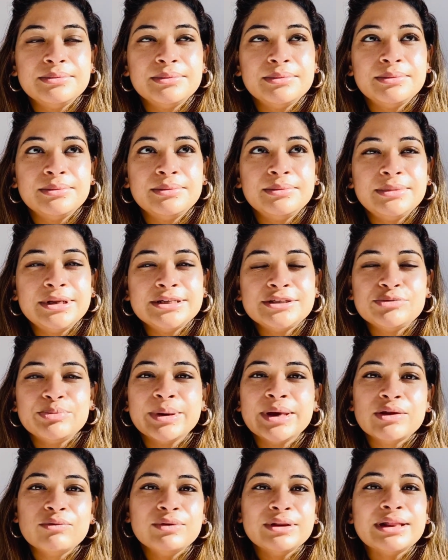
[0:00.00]
let's
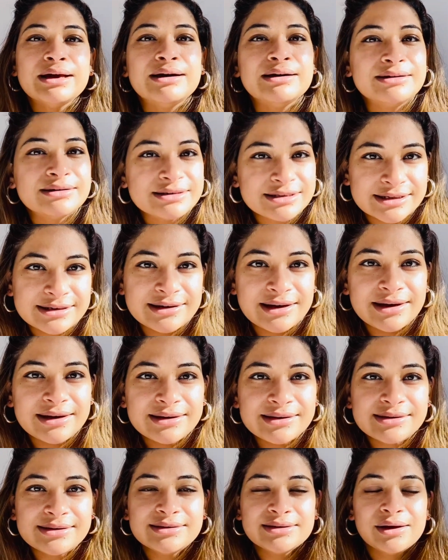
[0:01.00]
begin with earth
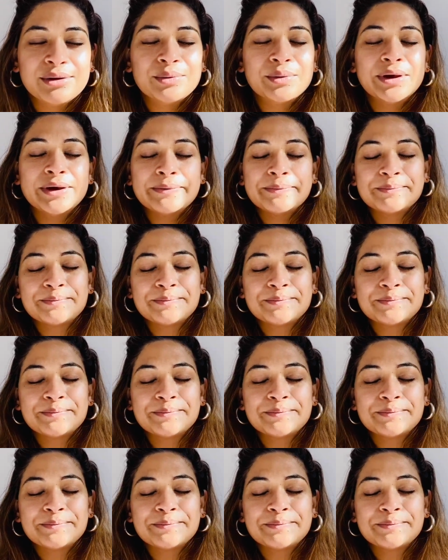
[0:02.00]
signs. Okay.